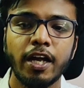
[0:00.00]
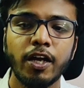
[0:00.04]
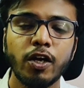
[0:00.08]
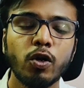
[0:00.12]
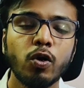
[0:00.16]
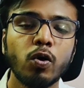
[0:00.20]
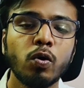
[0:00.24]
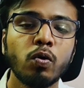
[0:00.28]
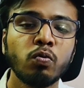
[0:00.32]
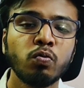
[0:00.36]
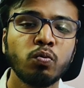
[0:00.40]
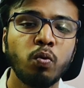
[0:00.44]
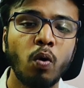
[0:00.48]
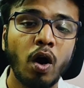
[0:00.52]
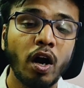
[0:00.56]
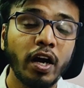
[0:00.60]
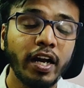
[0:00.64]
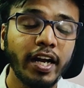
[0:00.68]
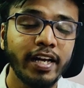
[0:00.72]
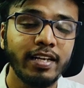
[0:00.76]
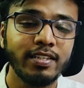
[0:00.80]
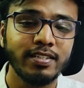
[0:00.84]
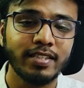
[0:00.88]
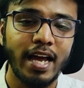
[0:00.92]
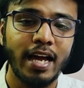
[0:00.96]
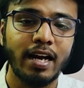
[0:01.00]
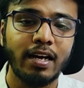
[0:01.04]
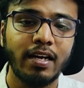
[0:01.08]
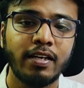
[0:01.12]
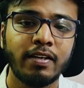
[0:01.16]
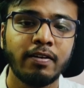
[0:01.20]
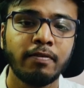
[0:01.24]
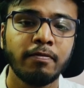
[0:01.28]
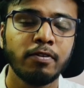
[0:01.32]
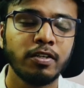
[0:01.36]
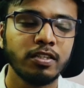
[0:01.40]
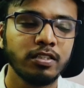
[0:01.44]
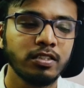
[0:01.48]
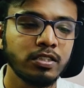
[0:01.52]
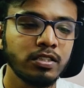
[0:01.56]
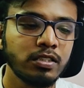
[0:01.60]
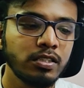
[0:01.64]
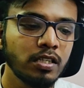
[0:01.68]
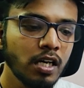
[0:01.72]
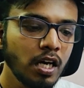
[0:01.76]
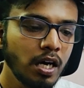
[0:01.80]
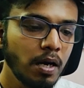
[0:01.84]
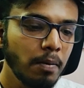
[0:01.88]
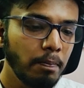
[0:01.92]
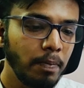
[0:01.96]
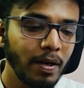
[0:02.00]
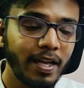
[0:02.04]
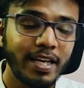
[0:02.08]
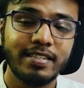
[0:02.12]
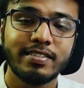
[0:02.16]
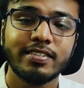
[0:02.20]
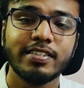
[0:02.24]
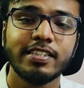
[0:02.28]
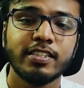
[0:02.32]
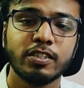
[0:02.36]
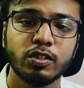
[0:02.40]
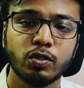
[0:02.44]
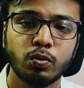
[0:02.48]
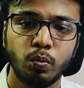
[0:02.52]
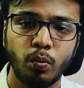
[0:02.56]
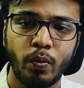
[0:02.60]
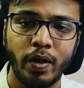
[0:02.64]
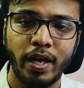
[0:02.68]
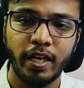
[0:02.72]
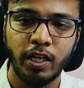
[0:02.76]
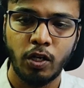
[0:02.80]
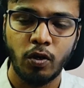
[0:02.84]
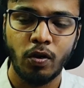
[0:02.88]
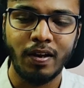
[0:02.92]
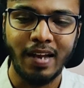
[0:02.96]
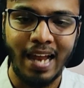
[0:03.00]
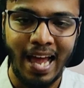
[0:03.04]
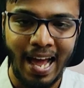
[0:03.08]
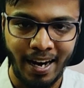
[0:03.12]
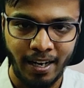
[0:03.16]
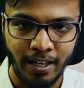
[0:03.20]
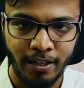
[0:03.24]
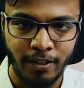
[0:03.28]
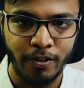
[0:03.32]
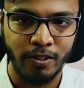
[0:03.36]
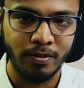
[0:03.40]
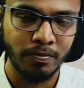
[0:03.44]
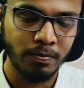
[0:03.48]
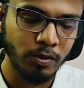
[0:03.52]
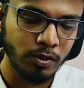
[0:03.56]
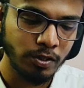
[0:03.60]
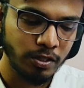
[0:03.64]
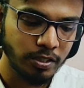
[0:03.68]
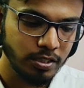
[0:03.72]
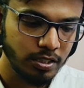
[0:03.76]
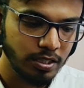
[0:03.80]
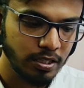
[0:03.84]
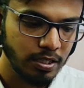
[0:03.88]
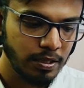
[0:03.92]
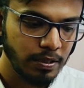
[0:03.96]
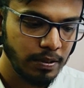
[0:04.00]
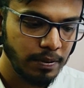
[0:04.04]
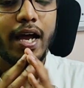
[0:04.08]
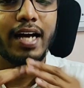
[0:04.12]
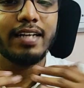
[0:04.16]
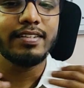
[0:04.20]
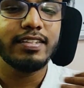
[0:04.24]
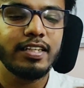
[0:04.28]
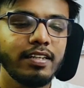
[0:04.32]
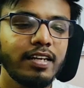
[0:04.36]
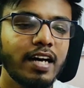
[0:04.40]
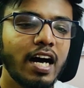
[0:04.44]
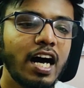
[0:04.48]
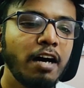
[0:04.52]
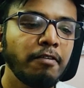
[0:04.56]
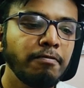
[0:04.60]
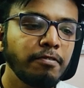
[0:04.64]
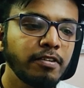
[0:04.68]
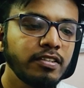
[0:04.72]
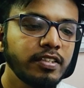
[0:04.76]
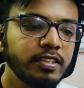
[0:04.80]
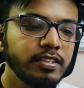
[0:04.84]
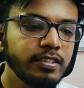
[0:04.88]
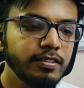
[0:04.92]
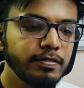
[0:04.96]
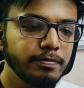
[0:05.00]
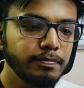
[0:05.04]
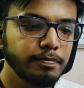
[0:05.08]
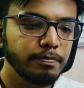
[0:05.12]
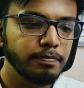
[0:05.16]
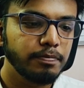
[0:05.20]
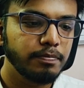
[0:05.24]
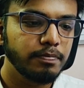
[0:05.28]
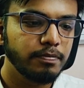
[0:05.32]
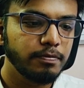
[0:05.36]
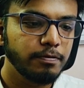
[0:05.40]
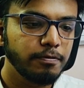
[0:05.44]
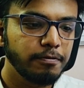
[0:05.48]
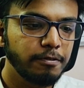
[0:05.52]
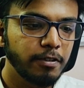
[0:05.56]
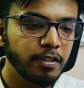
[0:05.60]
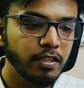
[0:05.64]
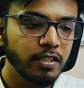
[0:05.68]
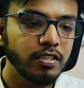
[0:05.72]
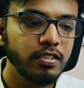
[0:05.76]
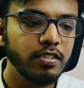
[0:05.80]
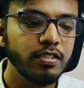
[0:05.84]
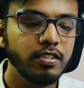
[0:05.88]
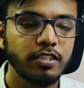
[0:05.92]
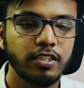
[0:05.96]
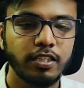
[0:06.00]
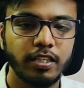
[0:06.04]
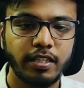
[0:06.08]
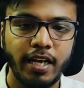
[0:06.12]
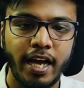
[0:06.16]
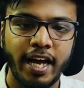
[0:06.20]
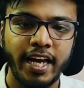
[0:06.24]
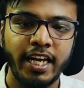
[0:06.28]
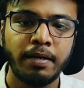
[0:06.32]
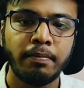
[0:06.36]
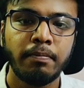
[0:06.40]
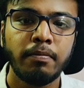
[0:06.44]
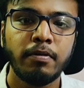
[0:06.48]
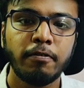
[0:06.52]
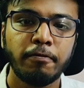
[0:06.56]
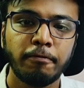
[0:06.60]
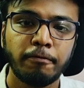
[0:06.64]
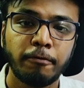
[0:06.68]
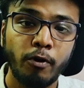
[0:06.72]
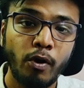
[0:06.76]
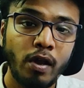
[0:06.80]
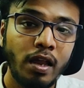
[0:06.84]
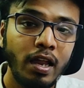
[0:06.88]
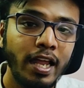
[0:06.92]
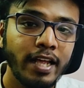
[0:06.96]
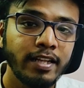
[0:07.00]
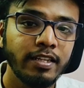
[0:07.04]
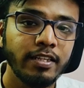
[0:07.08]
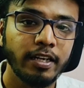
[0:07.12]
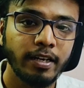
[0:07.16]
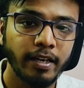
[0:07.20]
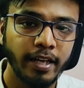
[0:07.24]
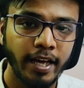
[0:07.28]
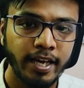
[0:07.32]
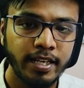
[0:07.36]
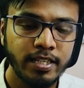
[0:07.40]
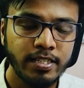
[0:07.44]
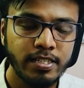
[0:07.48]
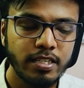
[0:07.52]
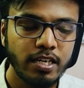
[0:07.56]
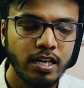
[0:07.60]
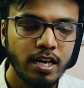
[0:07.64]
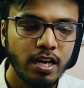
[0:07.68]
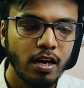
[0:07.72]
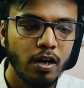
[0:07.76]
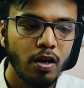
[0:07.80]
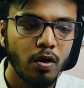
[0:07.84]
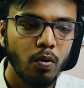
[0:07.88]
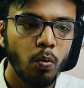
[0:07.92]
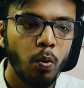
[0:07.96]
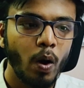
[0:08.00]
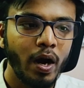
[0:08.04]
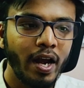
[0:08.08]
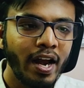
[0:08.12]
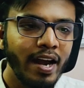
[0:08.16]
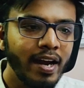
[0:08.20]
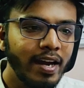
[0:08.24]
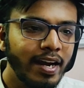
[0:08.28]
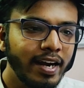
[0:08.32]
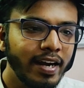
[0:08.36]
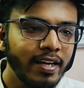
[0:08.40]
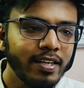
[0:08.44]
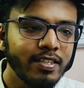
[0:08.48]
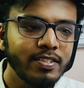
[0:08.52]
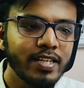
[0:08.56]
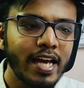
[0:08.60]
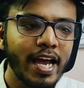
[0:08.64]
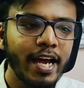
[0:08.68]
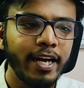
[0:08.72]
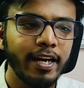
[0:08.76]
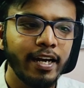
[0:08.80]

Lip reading: and know what exactly were the places where you lagged the most. And then after this first timed full length test, what I did is